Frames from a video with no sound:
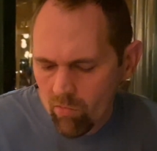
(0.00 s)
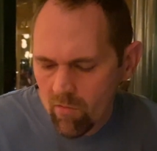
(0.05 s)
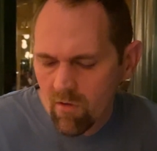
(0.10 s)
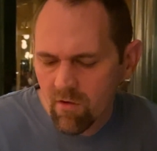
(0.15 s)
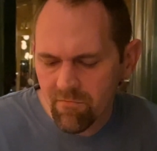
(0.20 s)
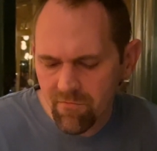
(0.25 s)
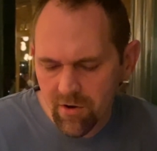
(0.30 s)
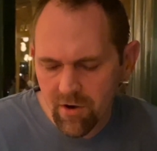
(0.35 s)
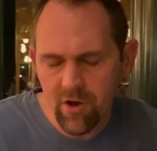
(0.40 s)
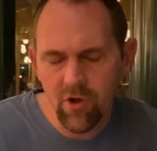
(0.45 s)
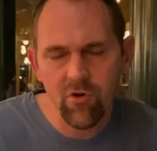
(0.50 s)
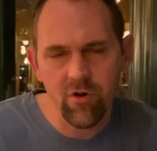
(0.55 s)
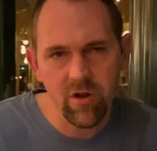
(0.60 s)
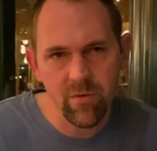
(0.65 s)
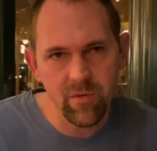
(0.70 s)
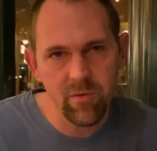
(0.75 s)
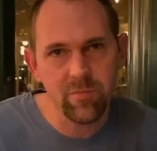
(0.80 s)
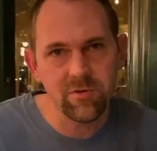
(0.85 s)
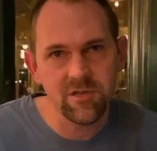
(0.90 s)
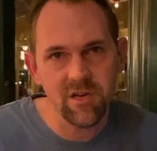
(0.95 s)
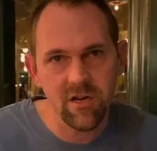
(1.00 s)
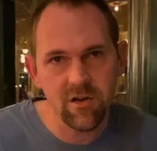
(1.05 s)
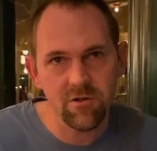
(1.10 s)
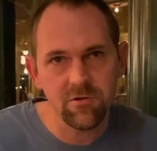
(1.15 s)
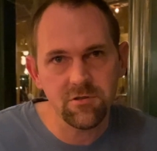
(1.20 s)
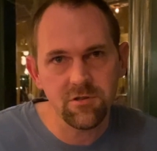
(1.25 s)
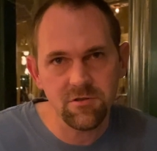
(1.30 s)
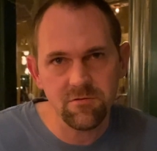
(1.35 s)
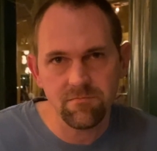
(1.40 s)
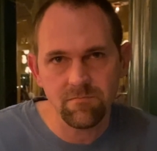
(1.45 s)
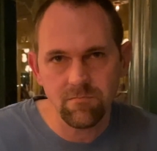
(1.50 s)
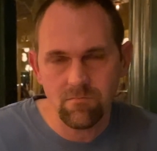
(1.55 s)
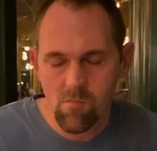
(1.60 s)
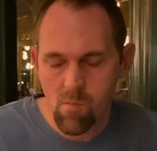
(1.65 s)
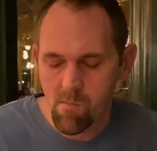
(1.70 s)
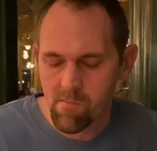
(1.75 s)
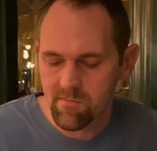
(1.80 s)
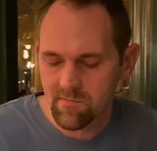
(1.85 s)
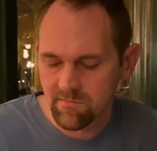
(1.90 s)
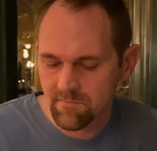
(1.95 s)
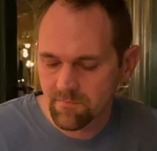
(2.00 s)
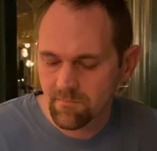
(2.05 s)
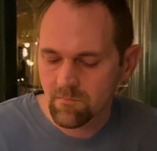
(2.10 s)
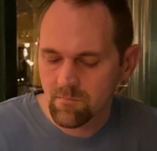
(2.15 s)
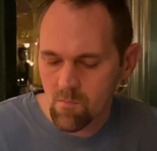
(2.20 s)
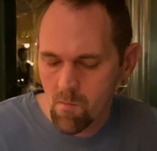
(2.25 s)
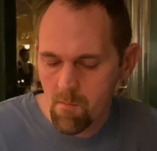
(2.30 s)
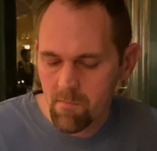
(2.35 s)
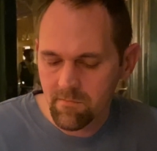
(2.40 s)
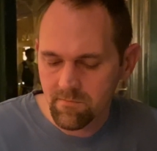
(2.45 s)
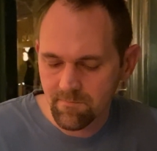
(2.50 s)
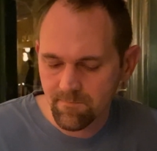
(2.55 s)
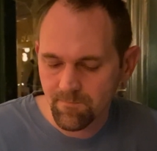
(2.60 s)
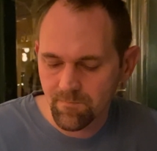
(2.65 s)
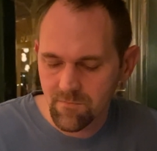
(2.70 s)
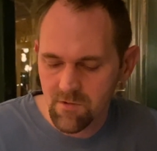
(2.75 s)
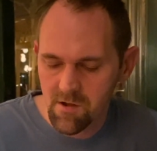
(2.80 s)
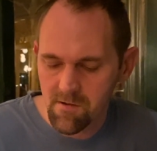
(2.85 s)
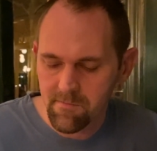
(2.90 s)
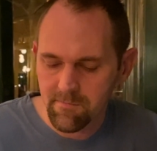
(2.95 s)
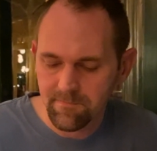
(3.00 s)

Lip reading: Very creamy potatoes. Yeah.